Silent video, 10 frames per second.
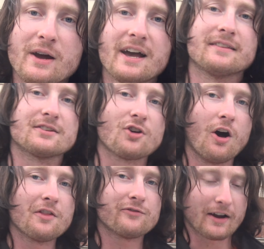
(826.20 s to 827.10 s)
head that's
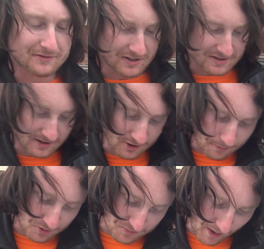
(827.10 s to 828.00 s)
on the 560 into
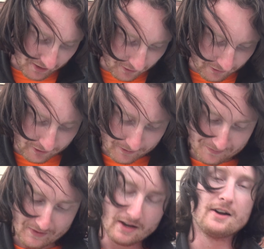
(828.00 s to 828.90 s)
perspective,
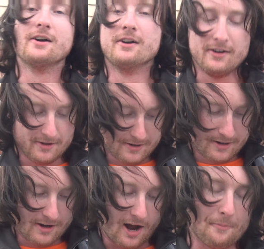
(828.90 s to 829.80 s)

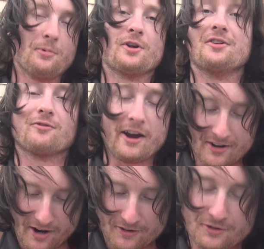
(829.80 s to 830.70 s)
I'll put it right
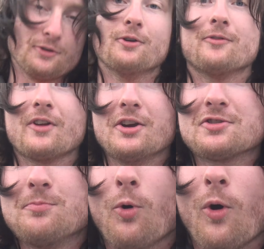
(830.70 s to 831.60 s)
next to a
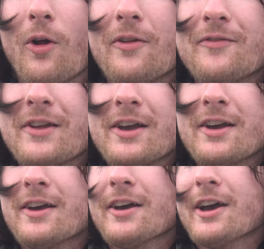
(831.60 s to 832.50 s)
spool
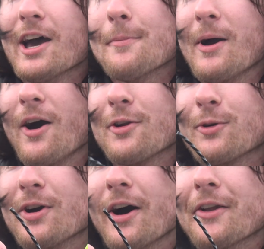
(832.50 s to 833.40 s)
of my
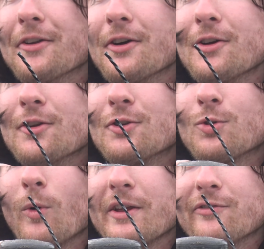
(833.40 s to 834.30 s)
AutoCut
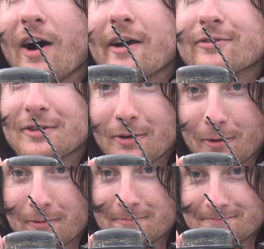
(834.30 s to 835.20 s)
25.2
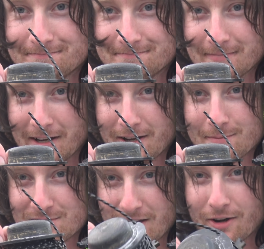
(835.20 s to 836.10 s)
that
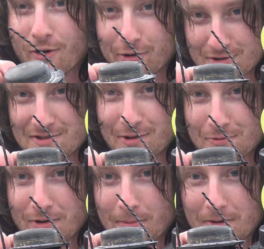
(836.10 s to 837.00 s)
comes standard on all your steel
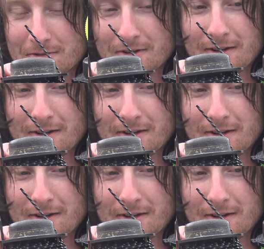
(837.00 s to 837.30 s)
trimmers,